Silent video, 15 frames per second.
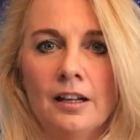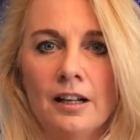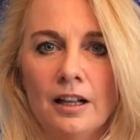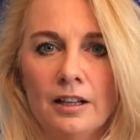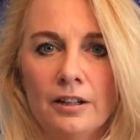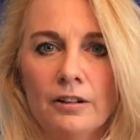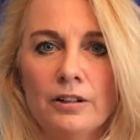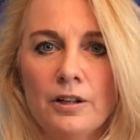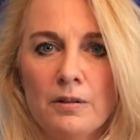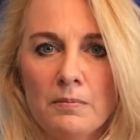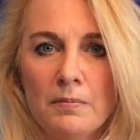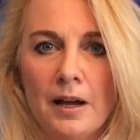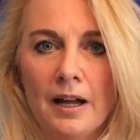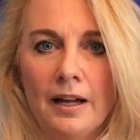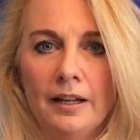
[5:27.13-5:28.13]
clear your
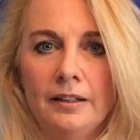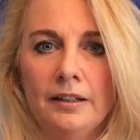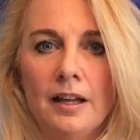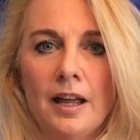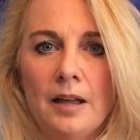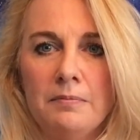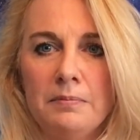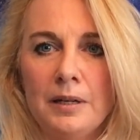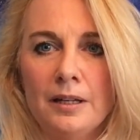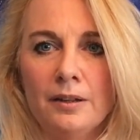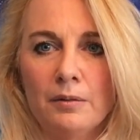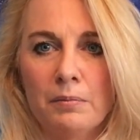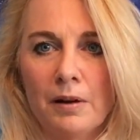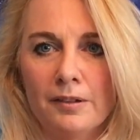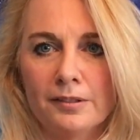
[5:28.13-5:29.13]
mind and be in
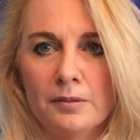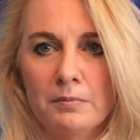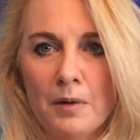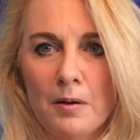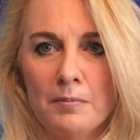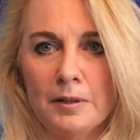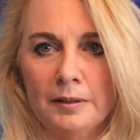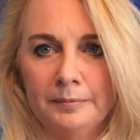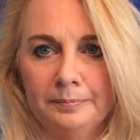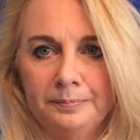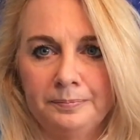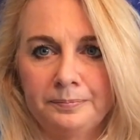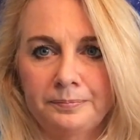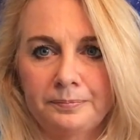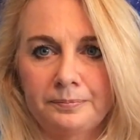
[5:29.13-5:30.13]
the present moment.
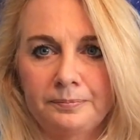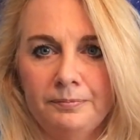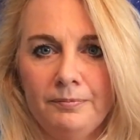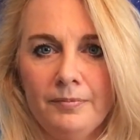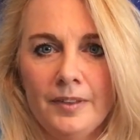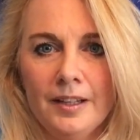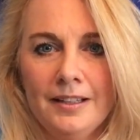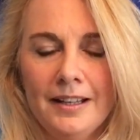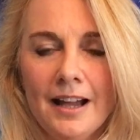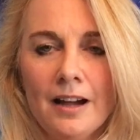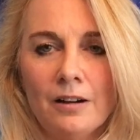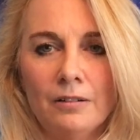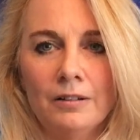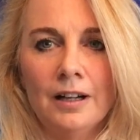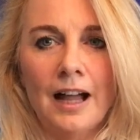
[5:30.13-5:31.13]

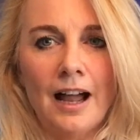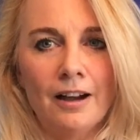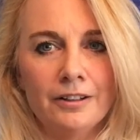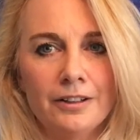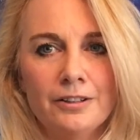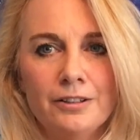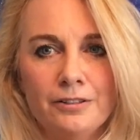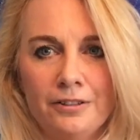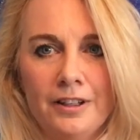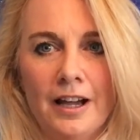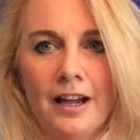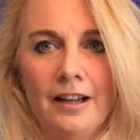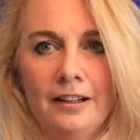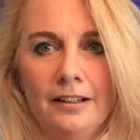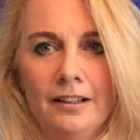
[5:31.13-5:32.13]
Now, how do you do
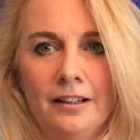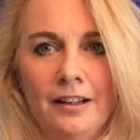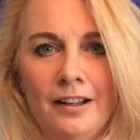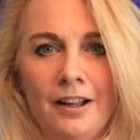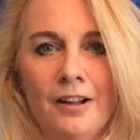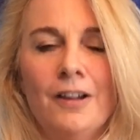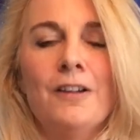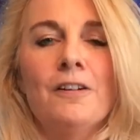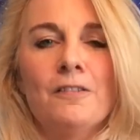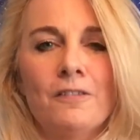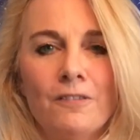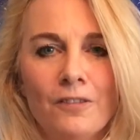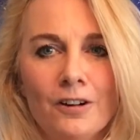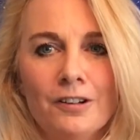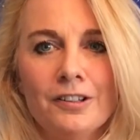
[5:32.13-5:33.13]
that?
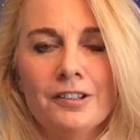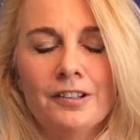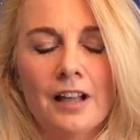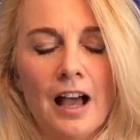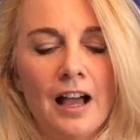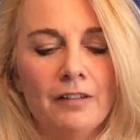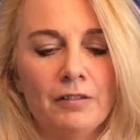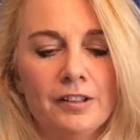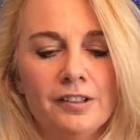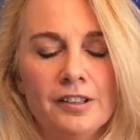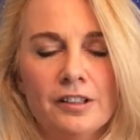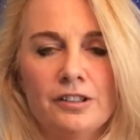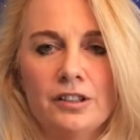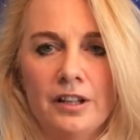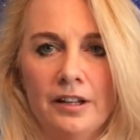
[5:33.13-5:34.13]
First, I would
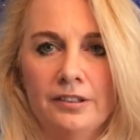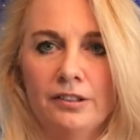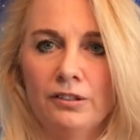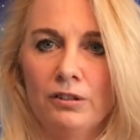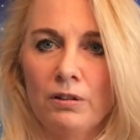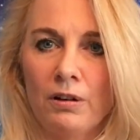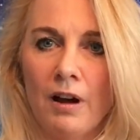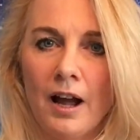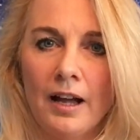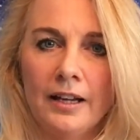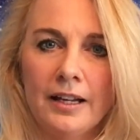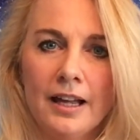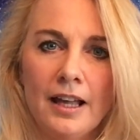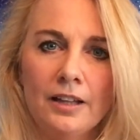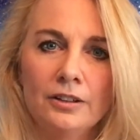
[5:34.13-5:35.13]
suggest
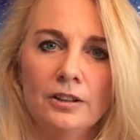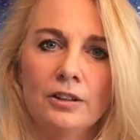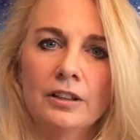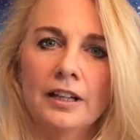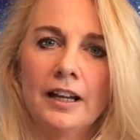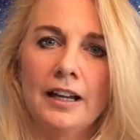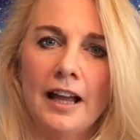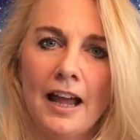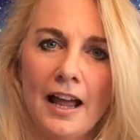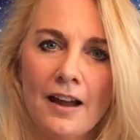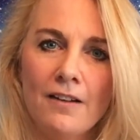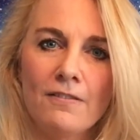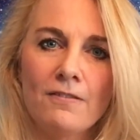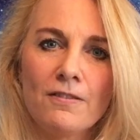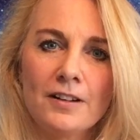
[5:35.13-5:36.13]
try and look at
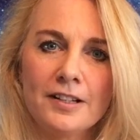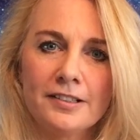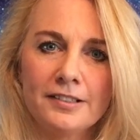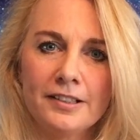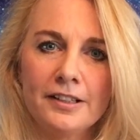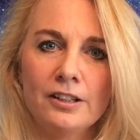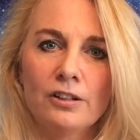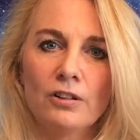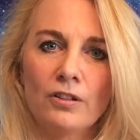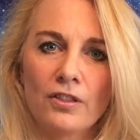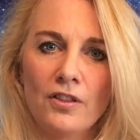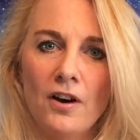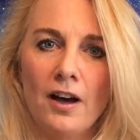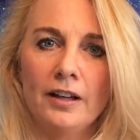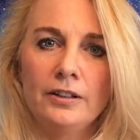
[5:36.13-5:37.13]
every single
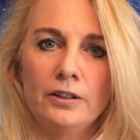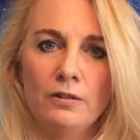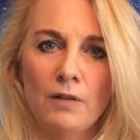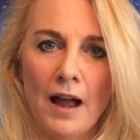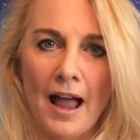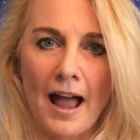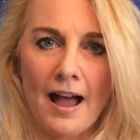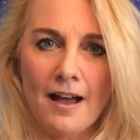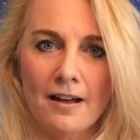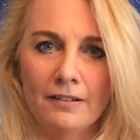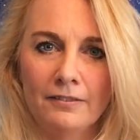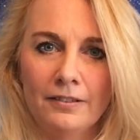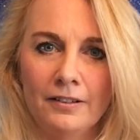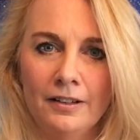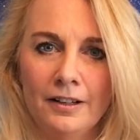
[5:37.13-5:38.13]
thought you
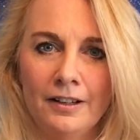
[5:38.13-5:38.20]
have.